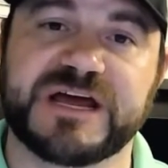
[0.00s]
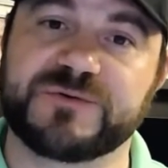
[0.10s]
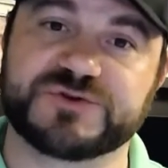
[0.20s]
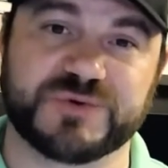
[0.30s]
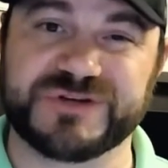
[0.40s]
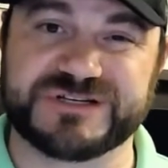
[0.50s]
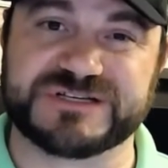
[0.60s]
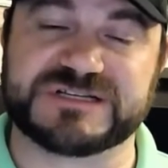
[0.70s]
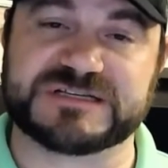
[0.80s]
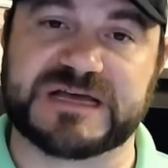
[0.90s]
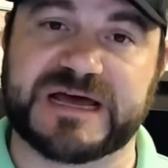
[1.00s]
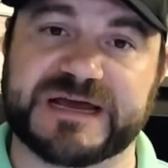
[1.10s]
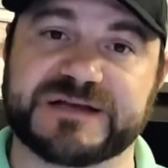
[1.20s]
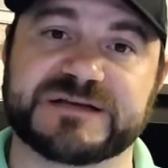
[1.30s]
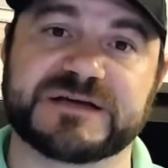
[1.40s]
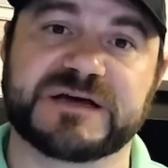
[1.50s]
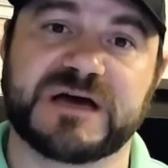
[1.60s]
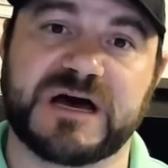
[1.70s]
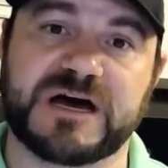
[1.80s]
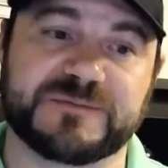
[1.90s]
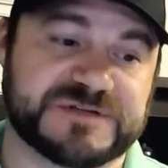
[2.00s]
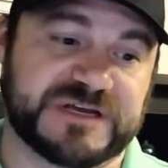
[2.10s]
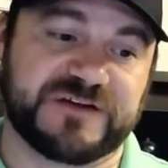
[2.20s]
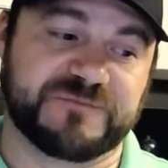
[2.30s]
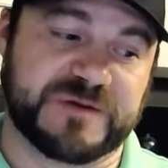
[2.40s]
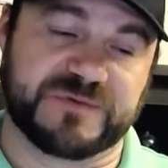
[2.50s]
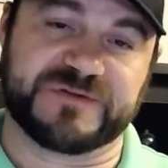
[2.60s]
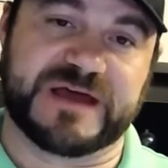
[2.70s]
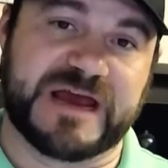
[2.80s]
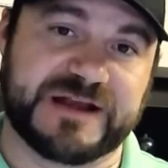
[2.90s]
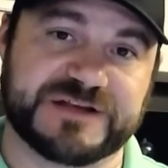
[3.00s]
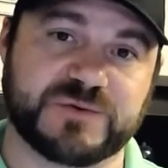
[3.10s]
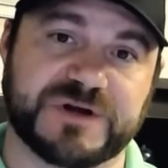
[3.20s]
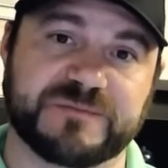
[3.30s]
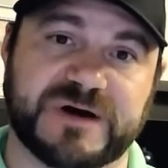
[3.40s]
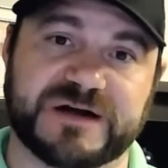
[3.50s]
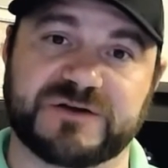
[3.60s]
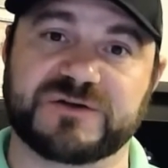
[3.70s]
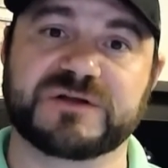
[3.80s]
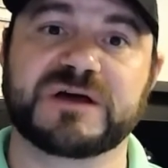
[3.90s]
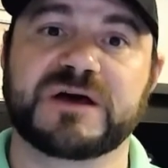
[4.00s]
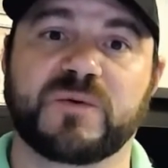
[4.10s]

It was really just designed to give people that 80-20 model,